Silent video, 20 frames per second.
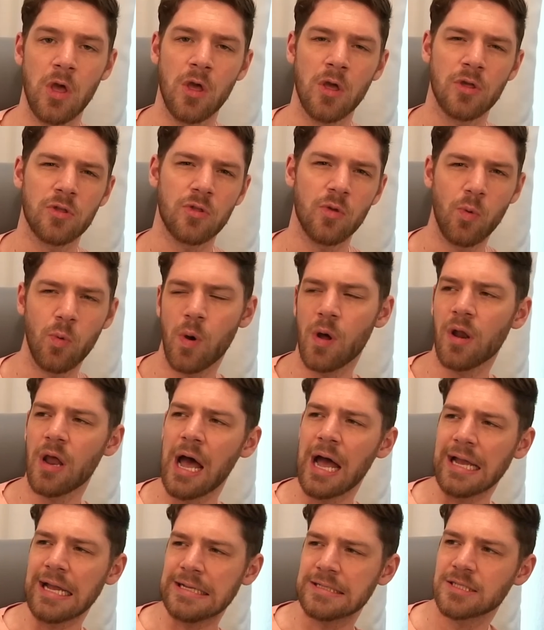So what
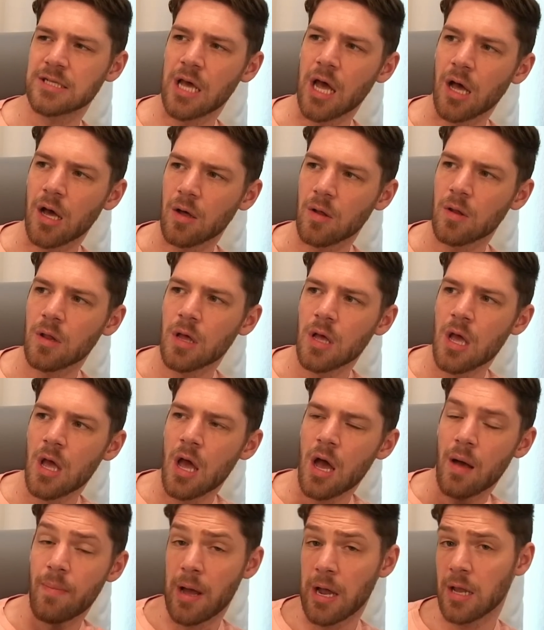I can tell
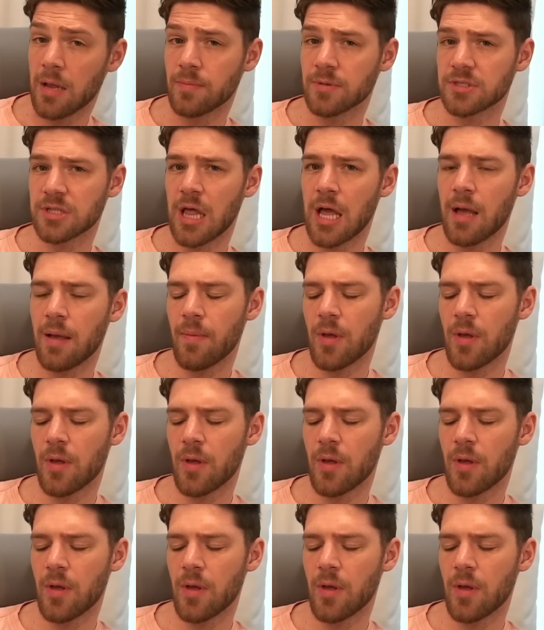about Image Lab